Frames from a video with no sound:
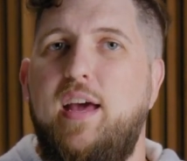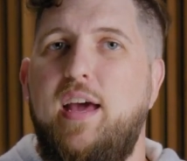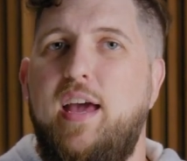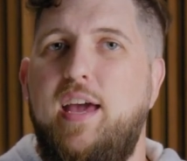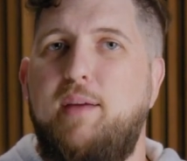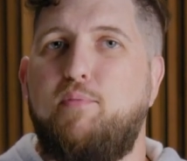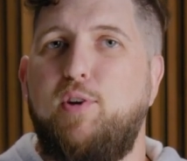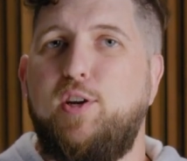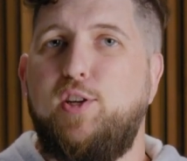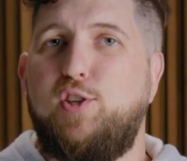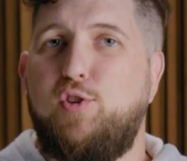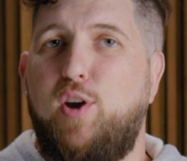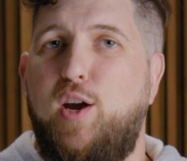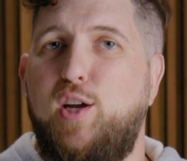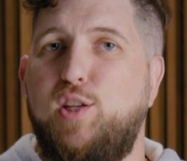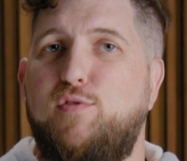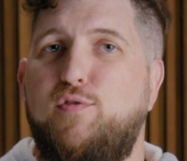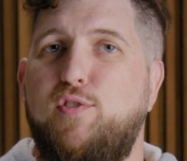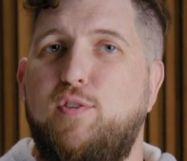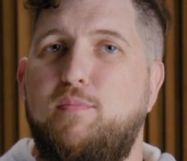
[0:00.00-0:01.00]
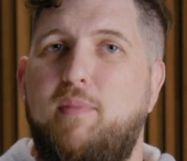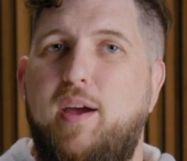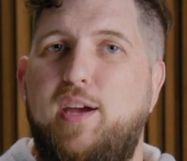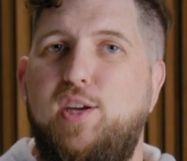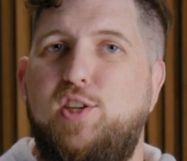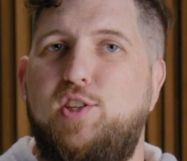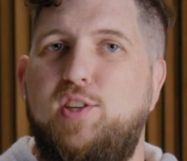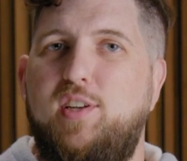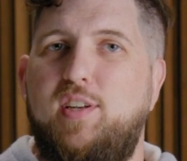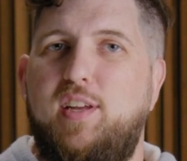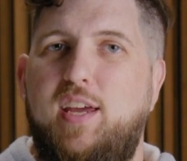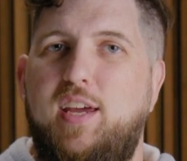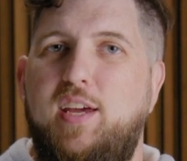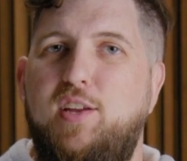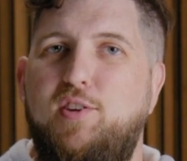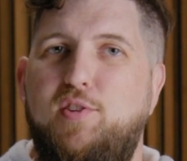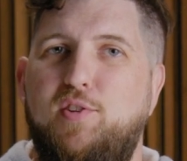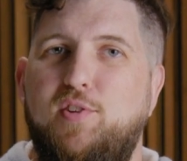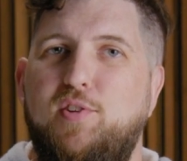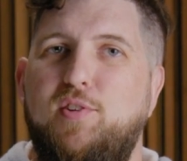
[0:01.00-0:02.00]
and bring transformation
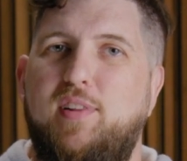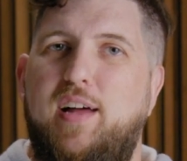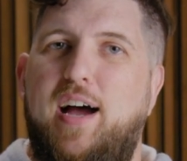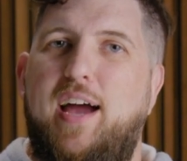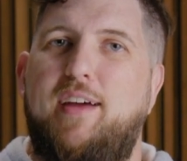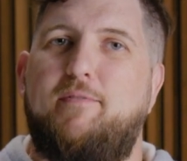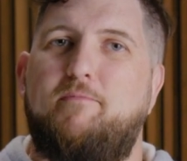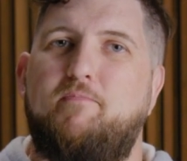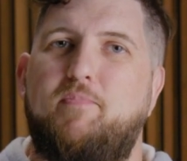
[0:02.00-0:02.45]
in your life.